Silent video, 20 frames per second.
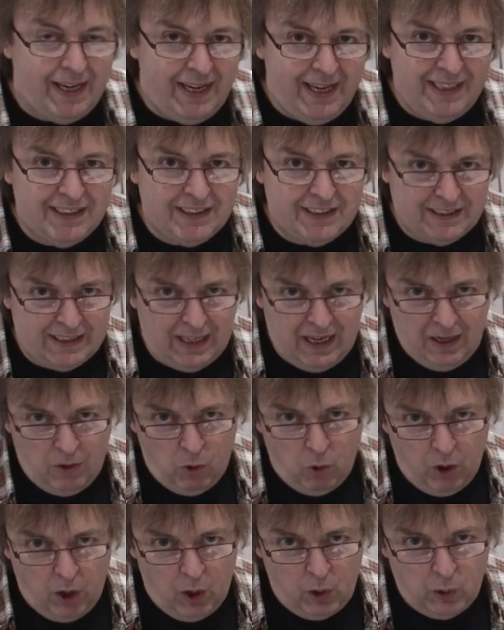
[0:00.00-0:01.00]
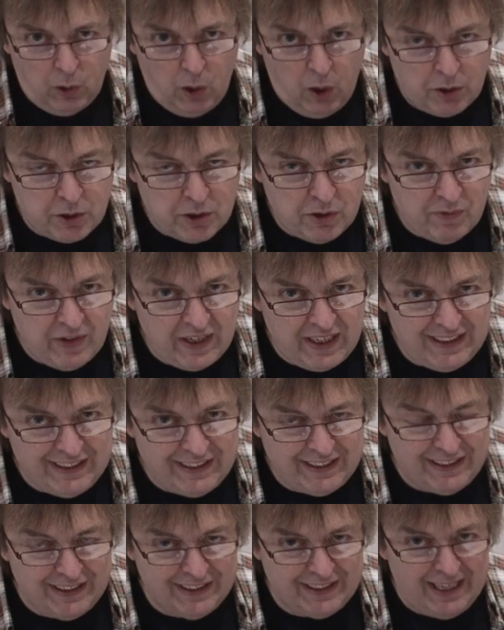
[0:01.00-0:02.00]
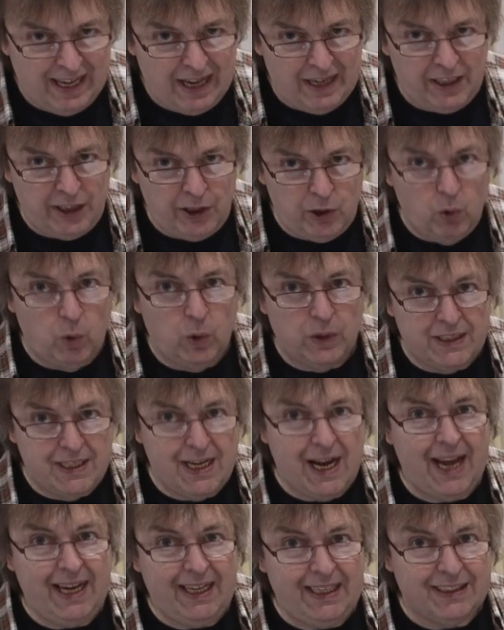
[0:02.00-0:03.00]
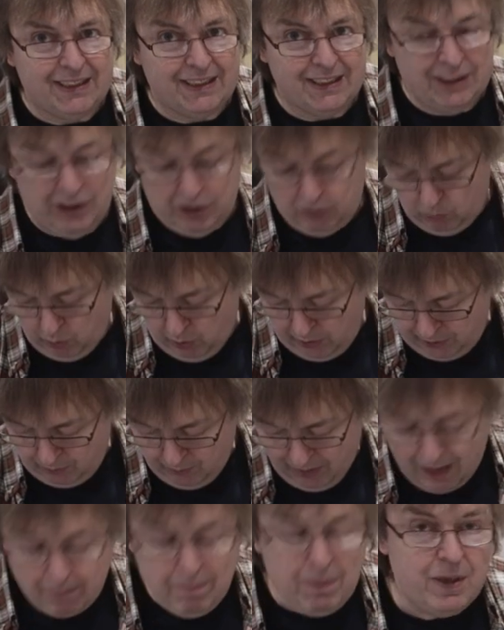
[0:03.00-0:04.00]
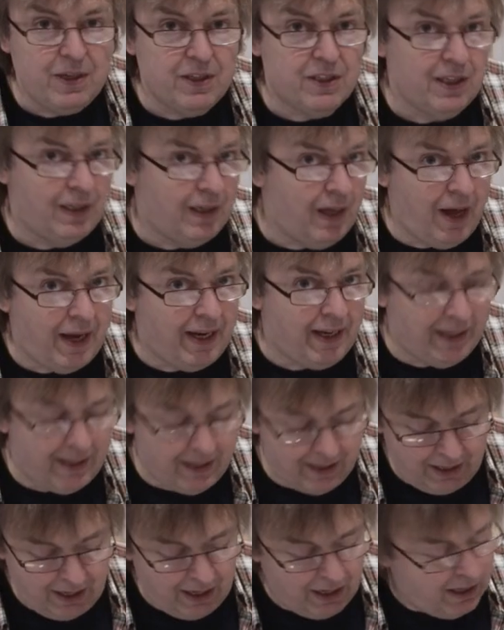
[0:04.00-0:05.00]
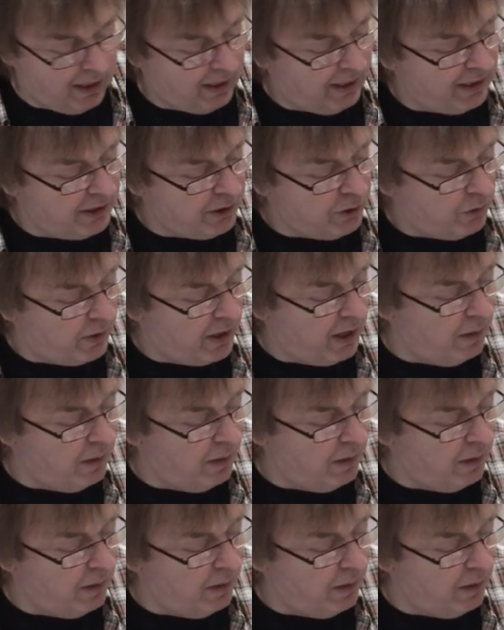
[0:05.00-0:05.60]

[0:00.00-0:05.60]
it's a lot of it is just your taste, what you happen to like in your